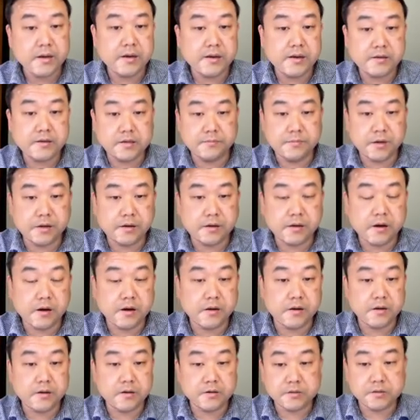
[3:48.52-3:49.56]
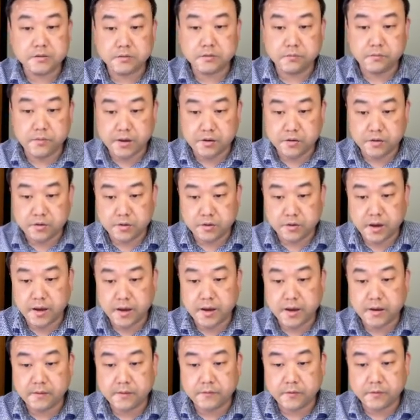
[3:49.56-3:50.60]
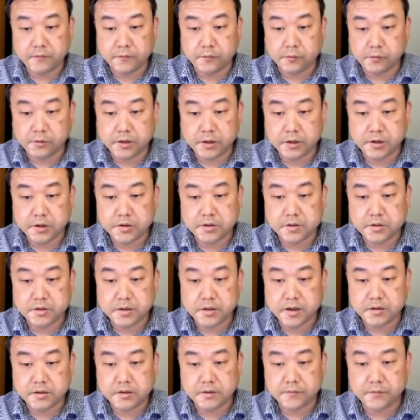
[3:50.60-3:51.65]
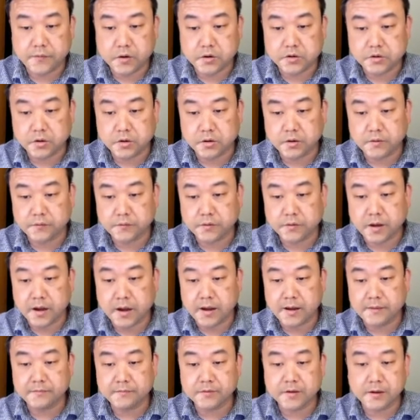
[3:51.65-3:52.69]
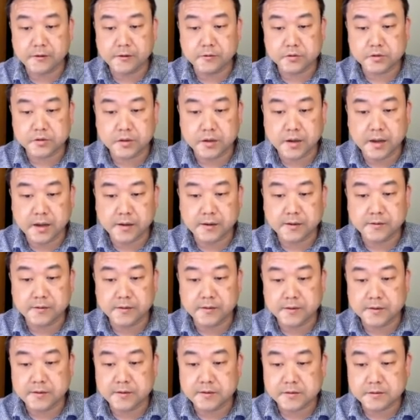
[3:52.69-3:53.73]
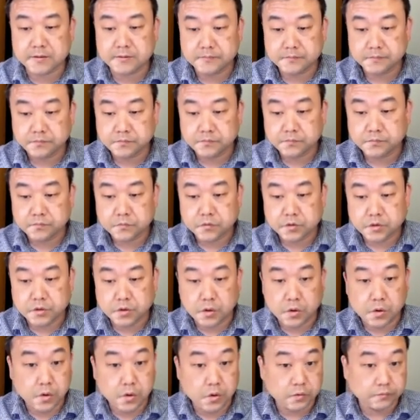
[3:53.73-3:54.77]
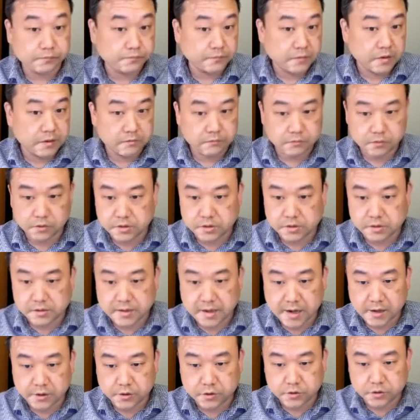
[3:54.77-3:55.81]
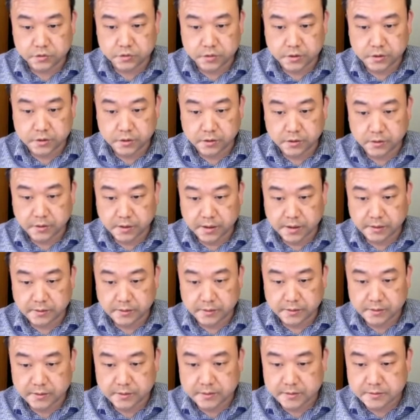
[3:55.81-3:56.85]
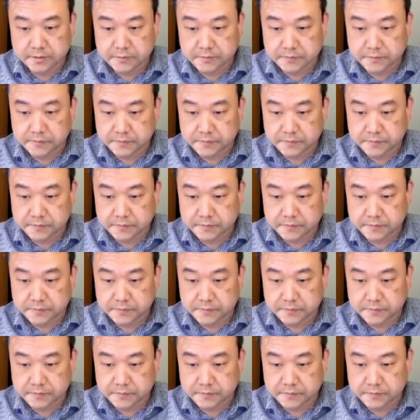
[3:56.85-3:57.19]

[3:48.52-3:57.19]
It's because when you have a voltage as a function of time that looks like this, so it looks a sinusoidal like this.